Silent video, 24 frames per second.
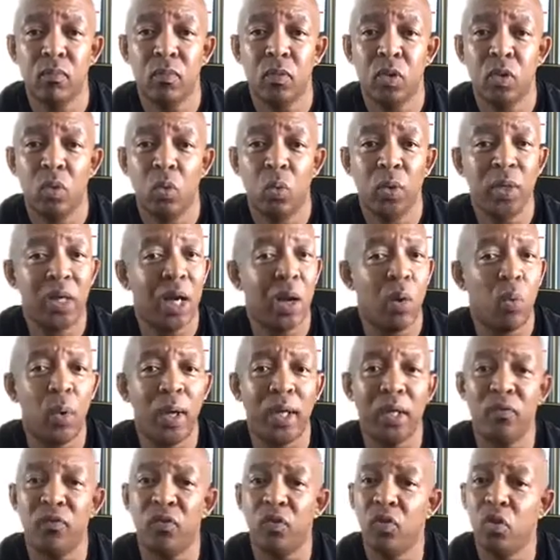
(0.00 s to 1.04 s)
We're not waiting
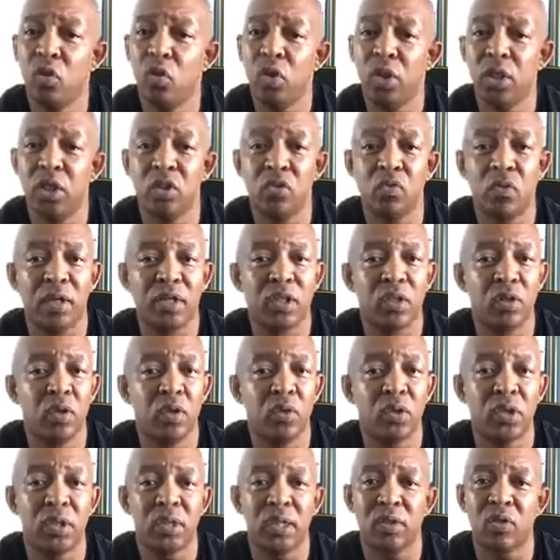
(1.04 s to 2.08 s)
for New Year's
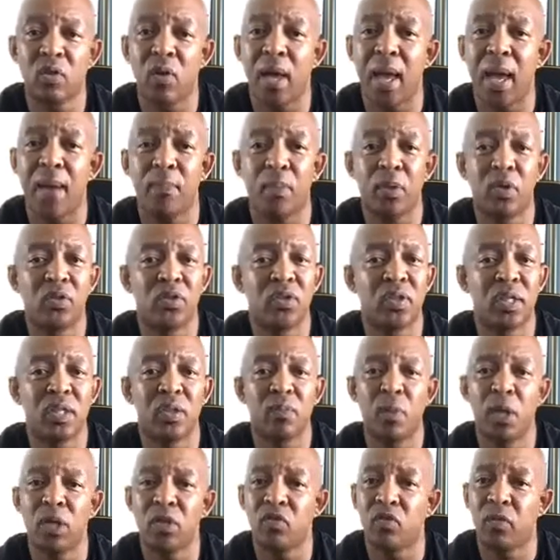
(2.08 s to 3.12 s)
resolutions that's going to happen 6
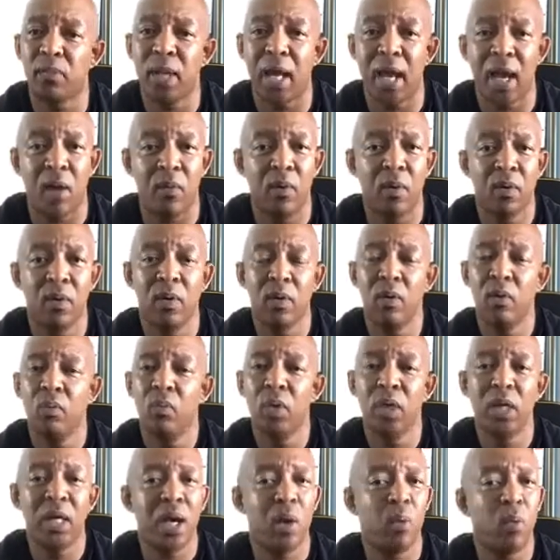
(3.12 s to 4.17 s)
months from now. We're
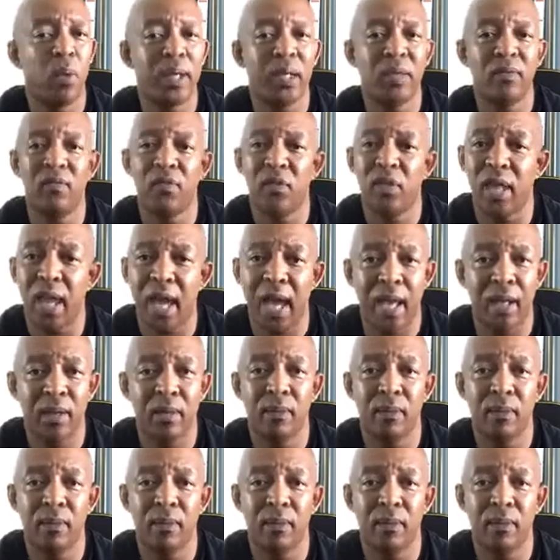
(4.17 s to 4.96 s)
not waiting for that.